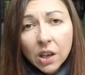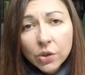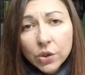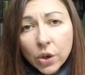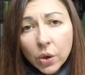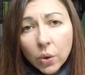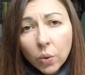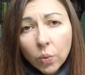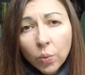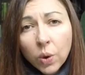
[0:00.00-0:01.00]
So
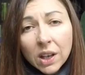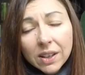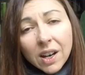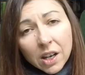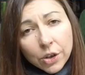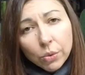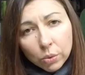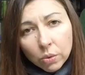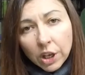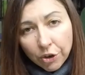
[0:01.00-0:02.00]
what are you
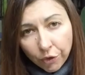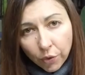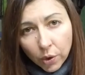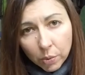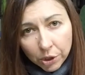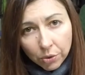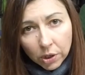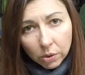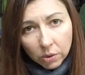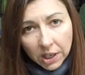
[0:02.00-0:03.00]
looking for when you are
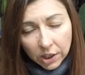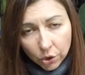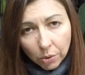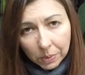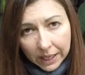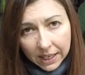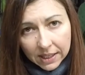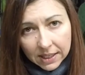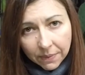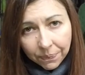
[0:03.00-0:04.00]
looking at your
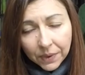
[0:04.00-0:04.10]
plants?